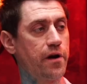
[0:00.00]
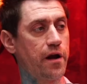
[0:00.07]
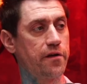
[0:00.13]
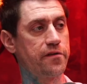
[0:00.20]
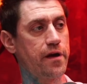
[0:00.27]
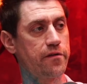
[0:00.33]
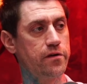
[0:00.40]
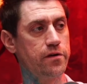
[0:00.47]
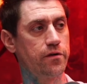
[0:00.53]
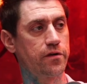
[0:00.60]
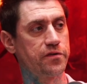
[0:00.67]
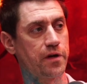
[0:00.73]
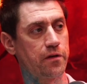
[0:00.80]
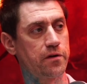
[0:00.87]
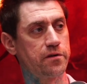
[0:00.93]
to tattoo
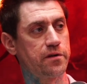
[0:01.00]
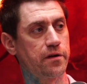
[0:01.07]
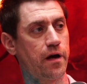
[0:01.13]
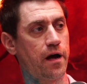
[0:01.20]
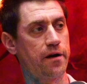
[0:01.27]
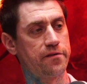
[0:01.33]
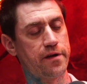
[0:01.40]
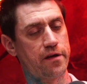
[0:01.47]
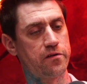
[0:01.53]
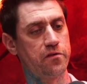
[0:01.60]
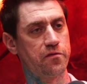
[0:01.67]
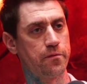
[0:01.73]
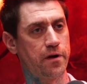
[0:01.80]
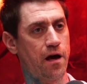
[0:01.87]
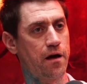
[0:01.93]
because I learned how to tattoo
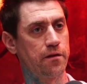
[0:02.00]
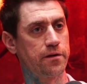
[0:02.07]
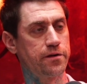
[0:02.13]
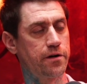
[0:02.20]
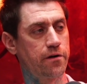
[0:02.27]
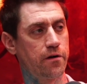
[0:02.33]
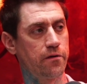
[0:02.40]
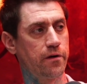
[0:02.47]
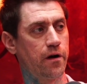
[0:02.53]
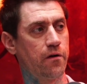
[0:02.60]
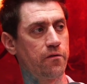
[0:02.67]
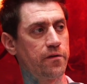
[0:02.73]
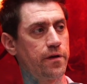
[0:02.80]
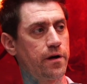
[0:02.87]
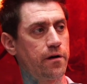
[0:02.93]
from an islander
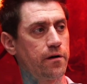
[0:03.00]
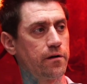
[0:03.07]
over there